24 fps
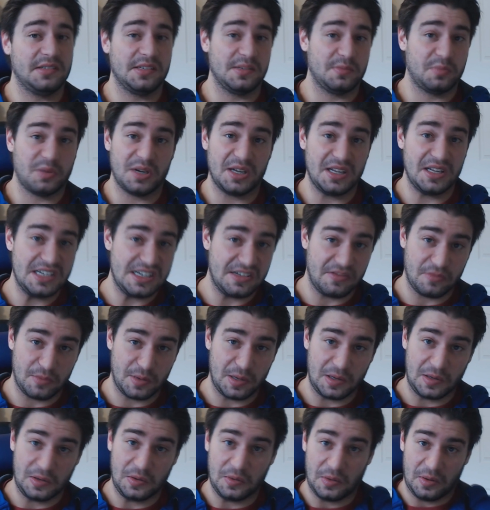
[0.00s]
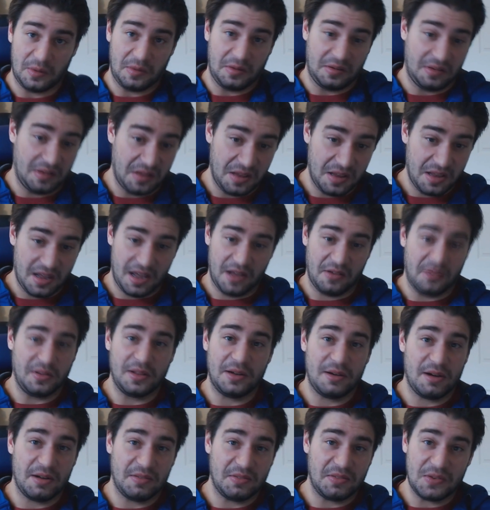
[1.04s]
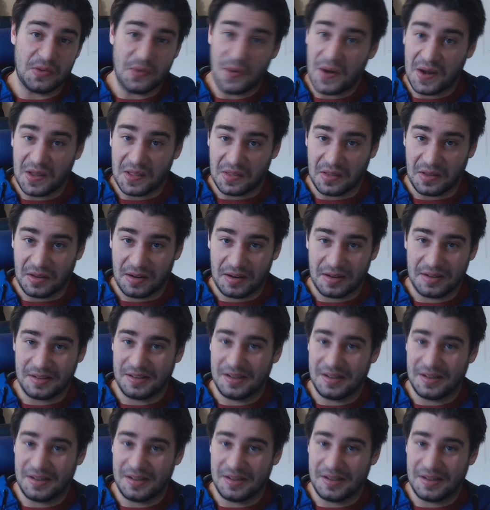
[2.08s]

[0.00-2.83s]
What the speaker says: is pretty easy for me to do. I really don't have to do anything.